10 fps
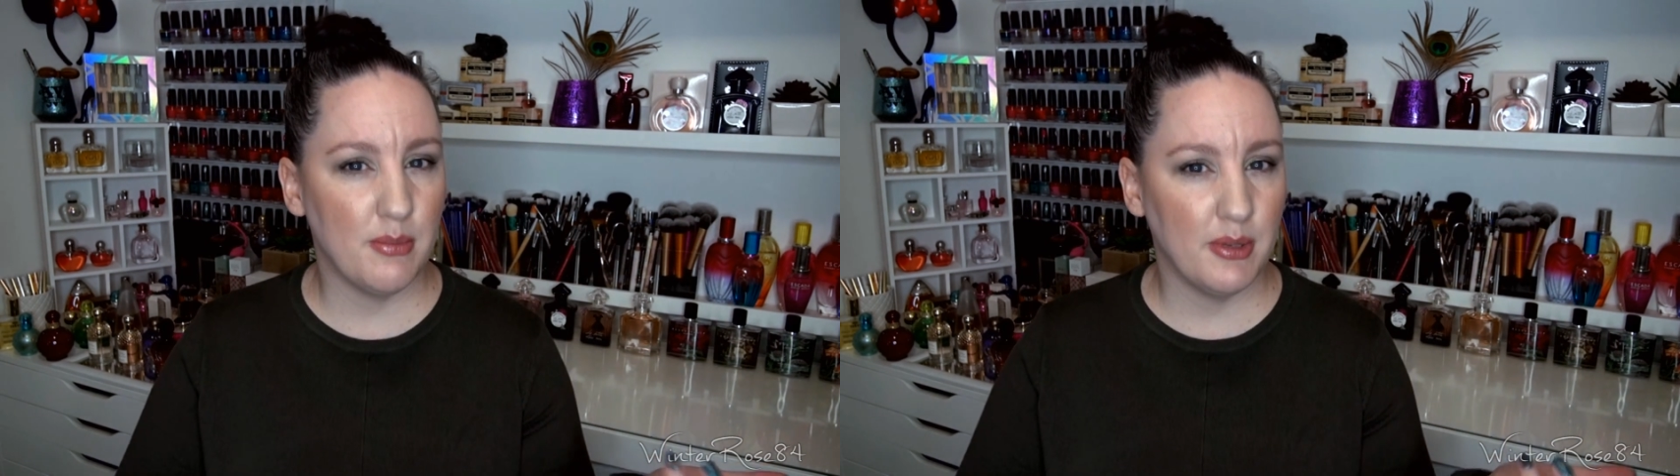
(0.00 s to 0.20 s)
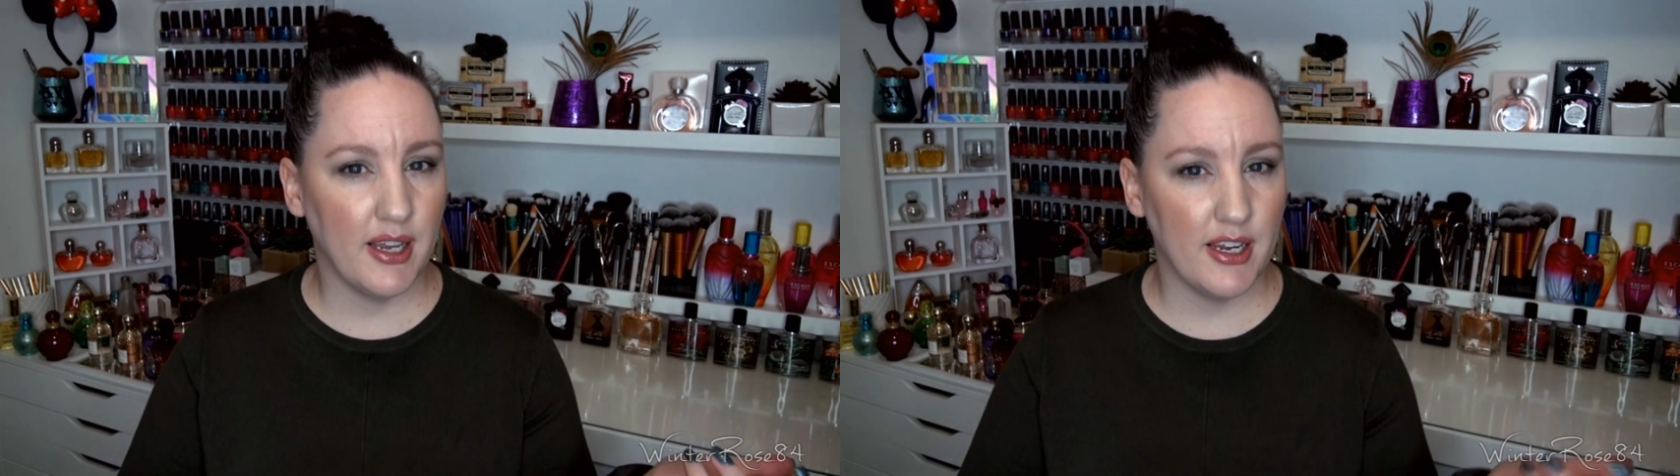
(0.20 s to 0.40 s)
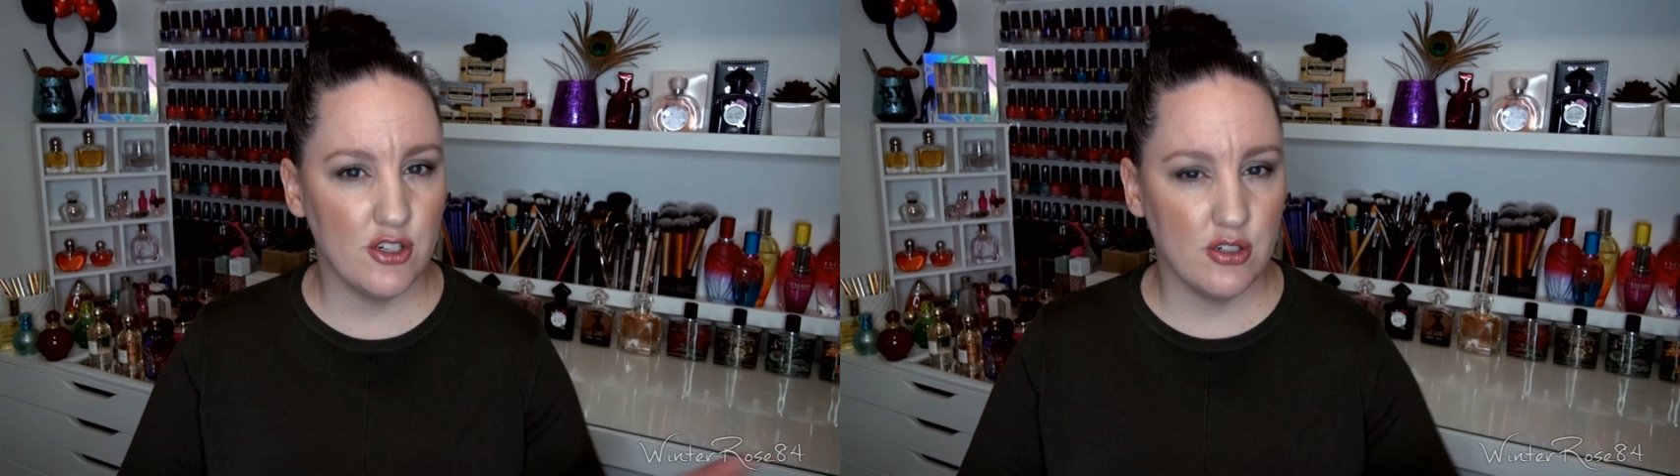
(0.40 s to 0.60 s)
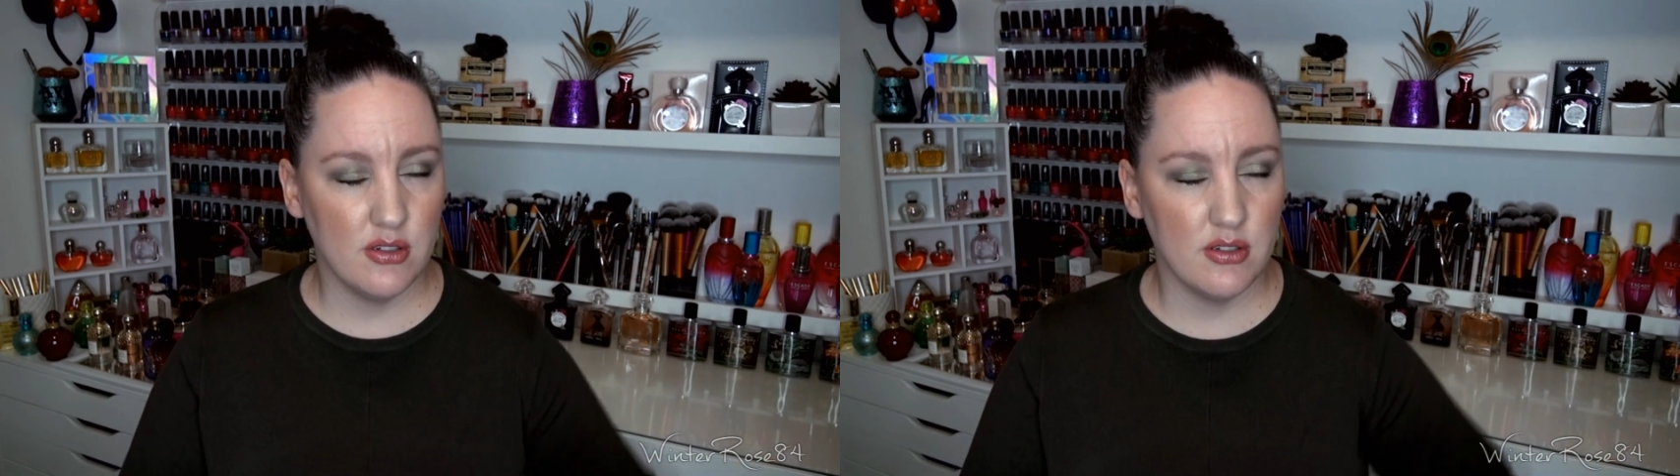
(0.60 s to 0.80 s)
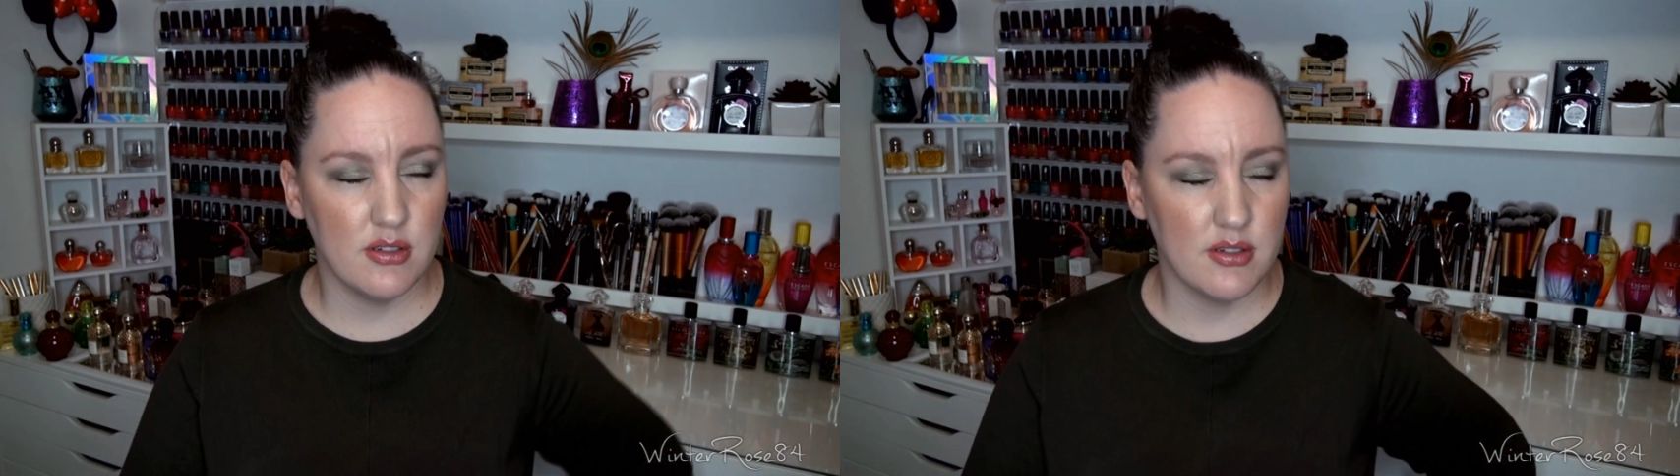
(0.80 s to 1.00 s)

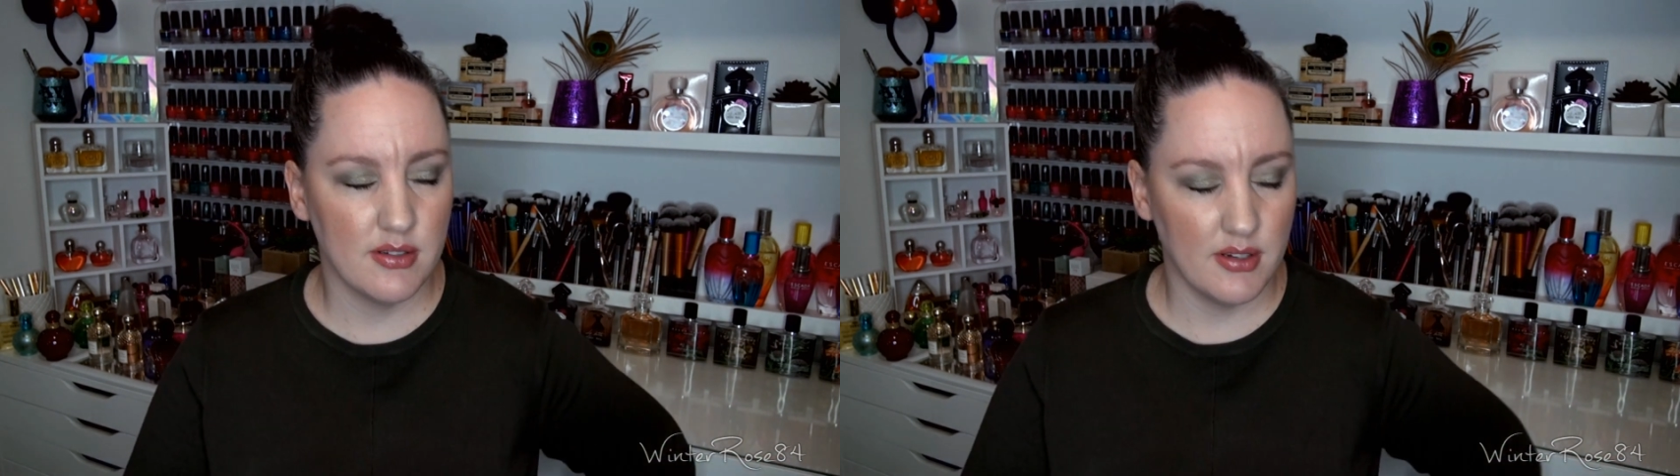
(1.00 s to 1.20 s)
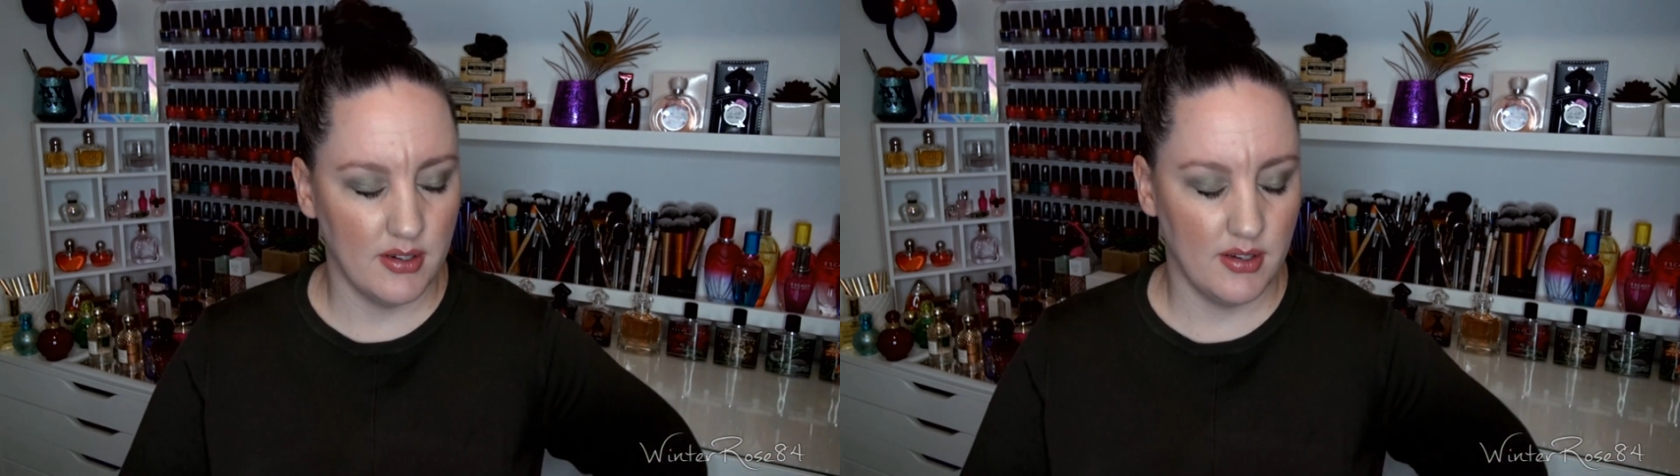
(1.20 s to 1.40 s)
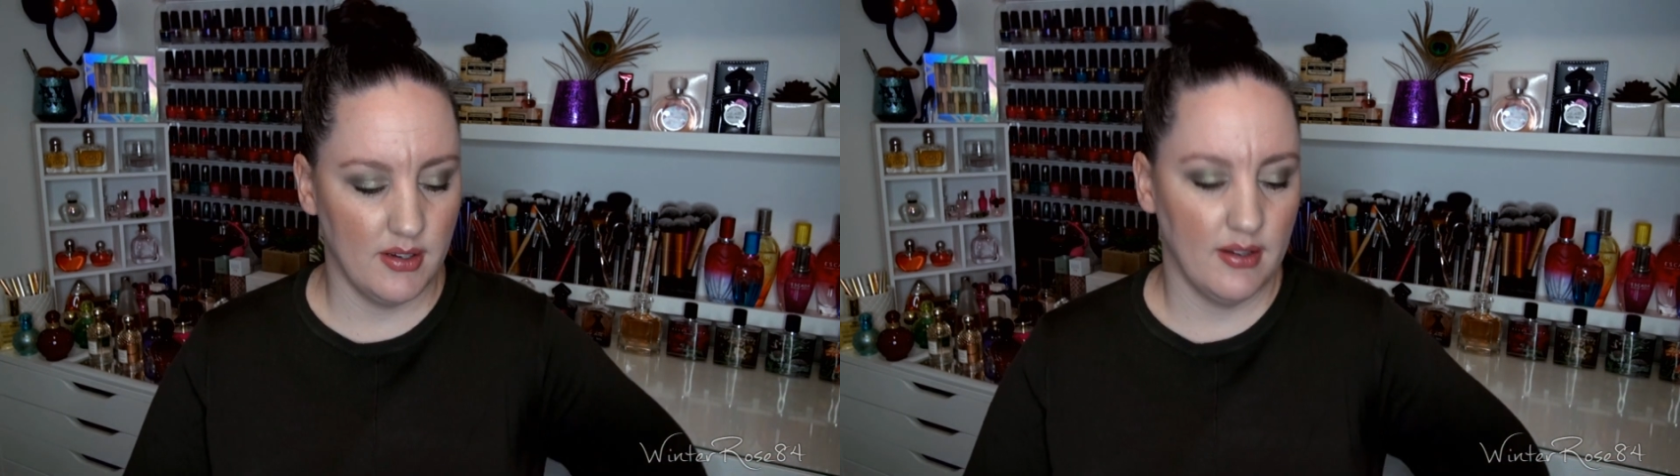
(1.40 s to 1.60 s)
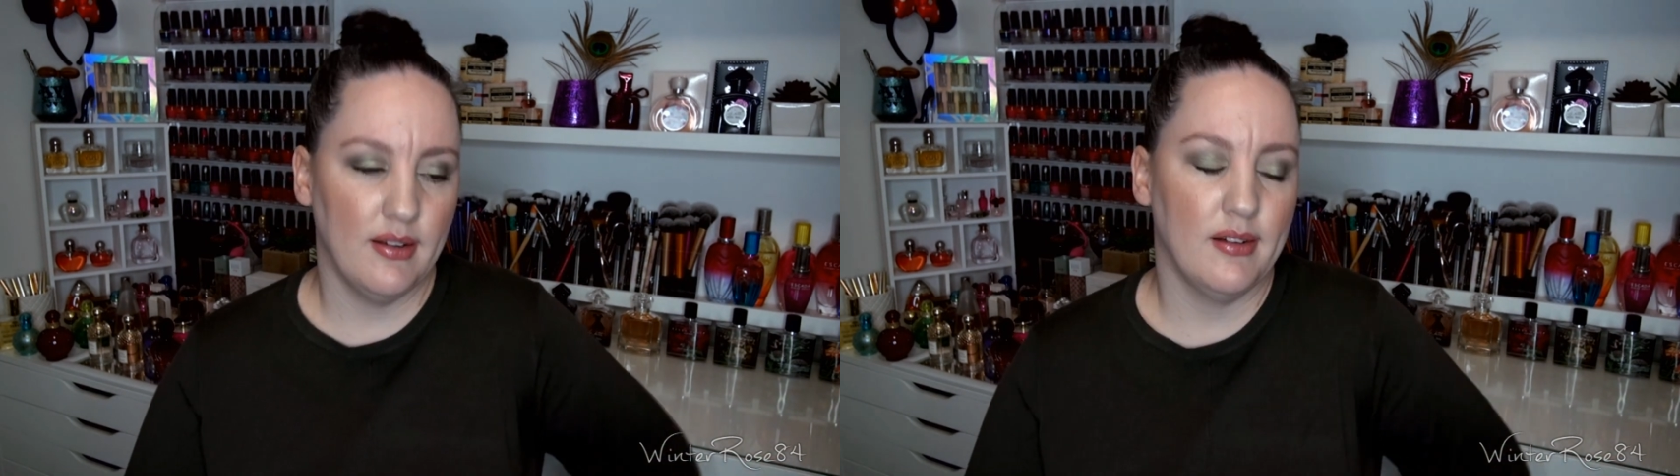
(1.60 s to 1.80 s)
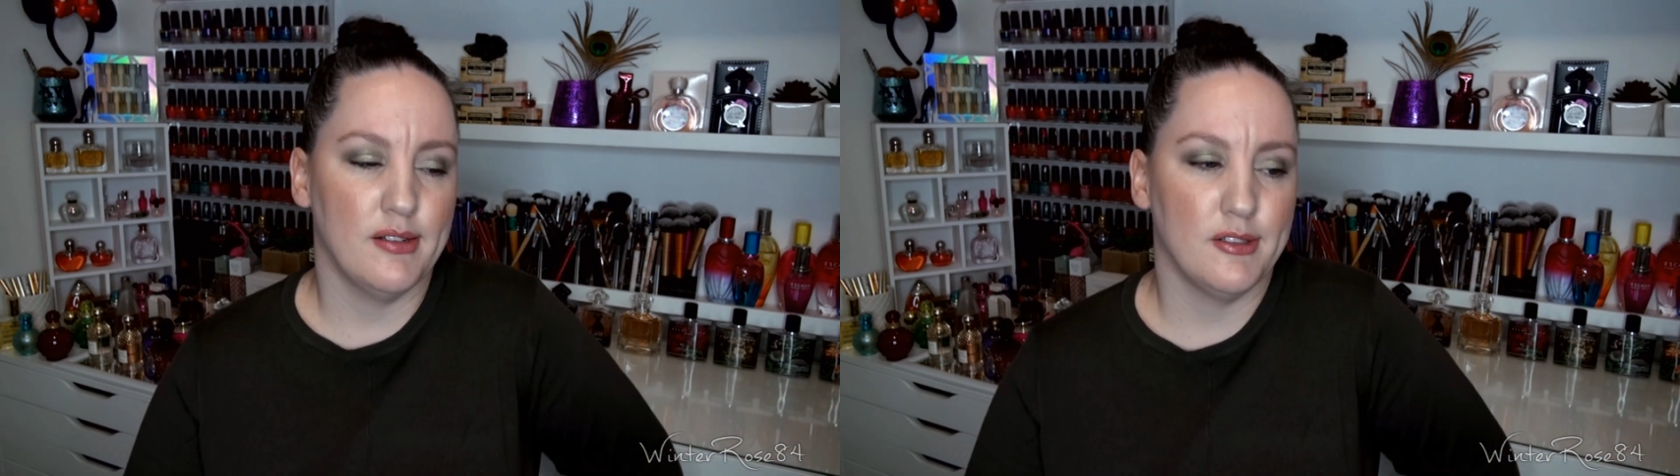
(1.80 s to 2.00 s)
applications.
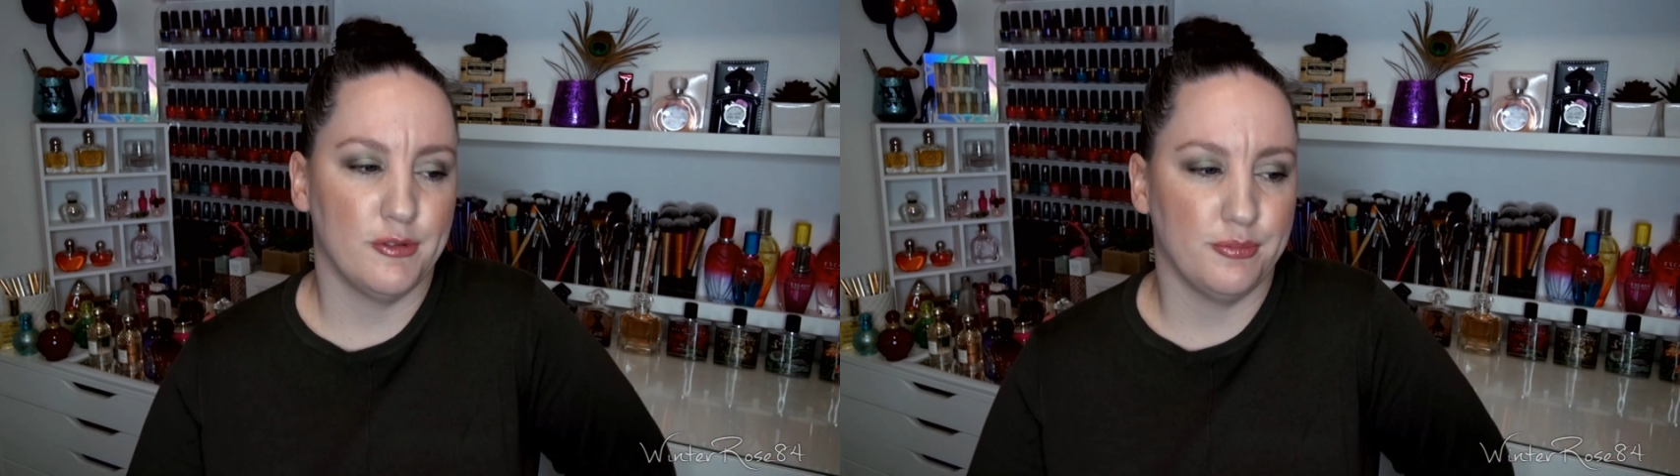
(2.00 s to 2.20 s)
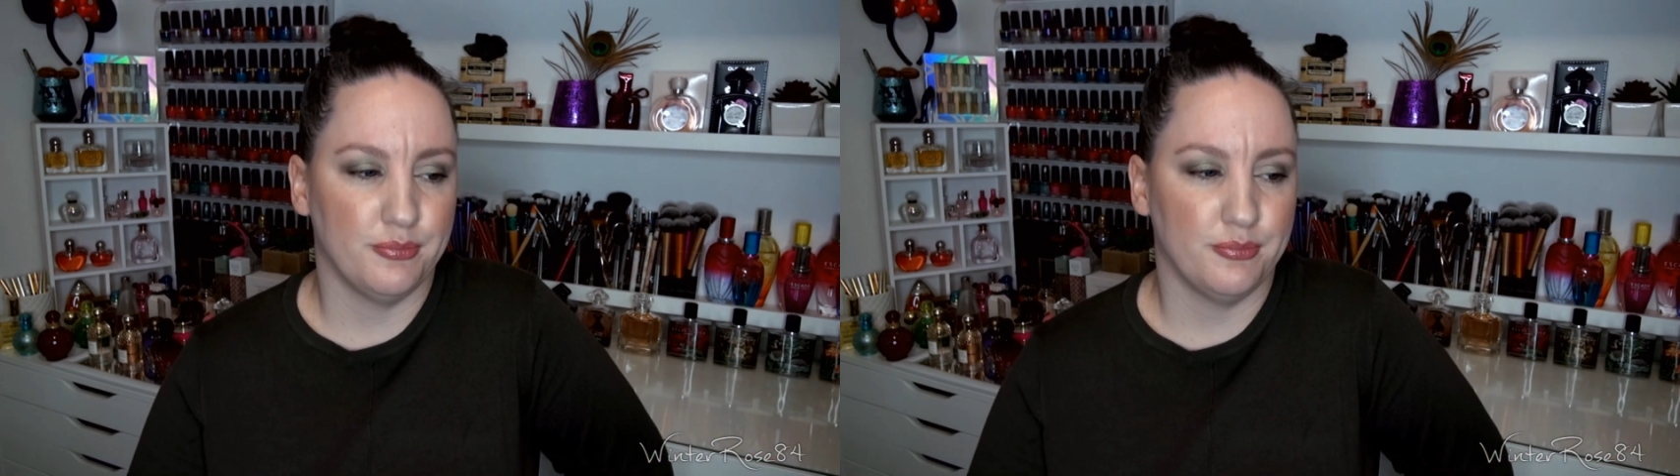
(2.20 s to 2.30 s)
I